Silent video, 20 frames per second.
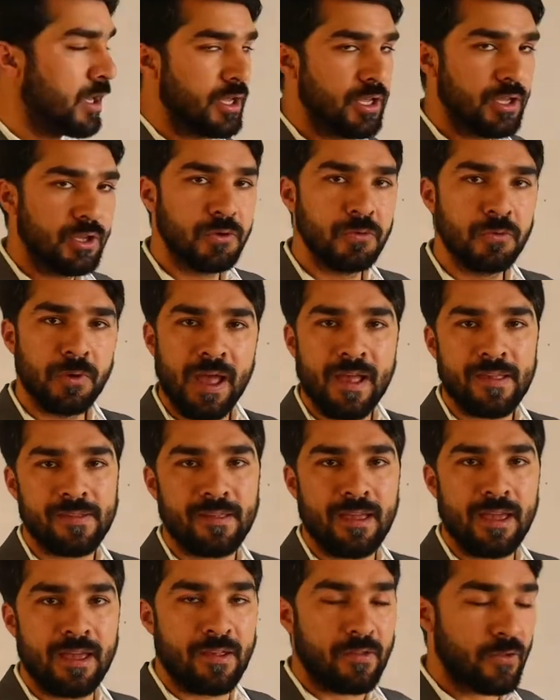
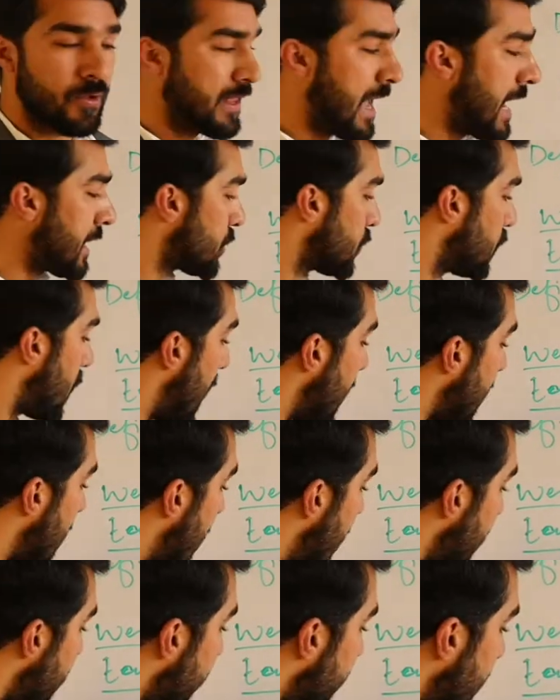USA. So that's why
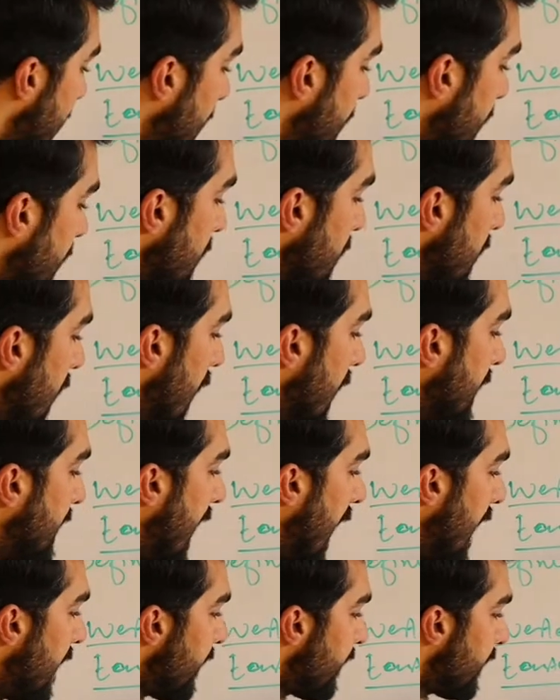I said
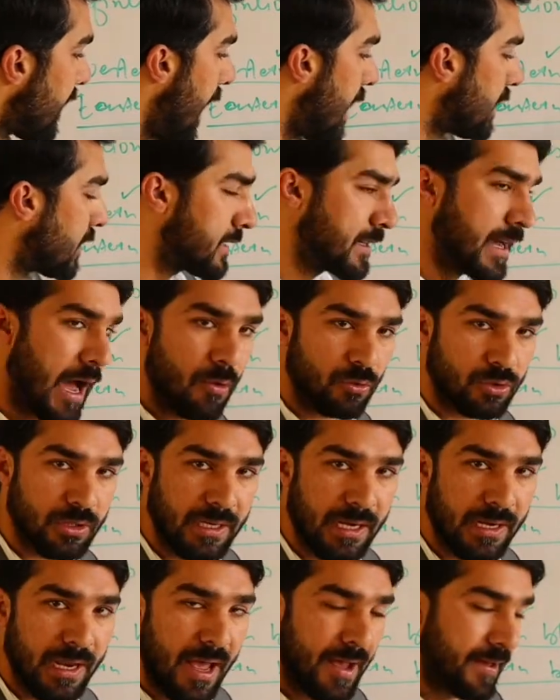allies and
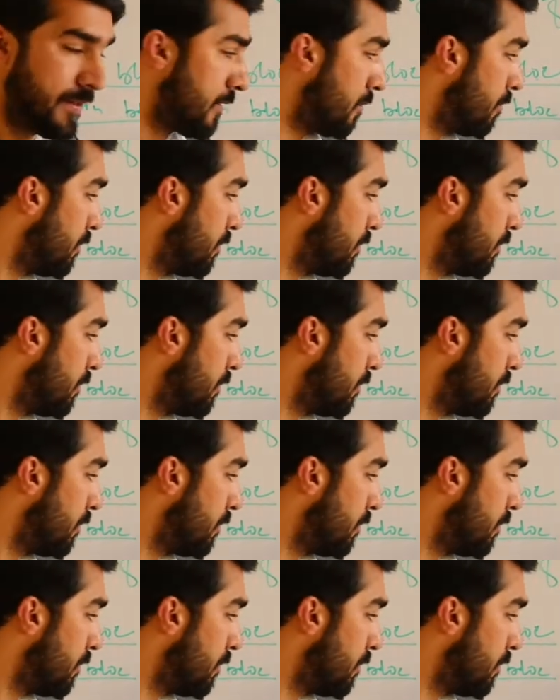counter allies.